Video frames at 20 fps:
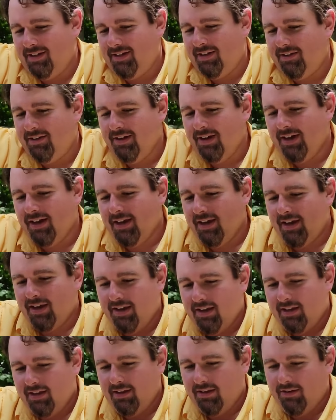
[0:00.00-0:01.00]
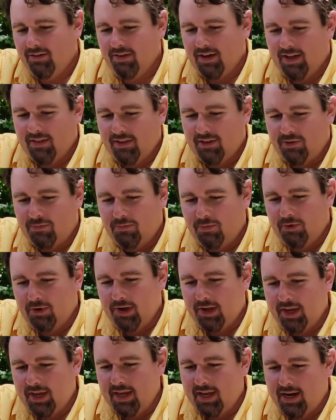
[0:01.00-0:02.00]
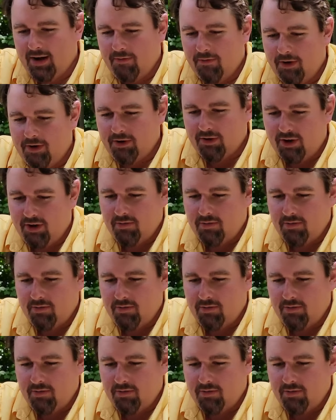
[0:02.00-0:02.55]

So you got this point here where it's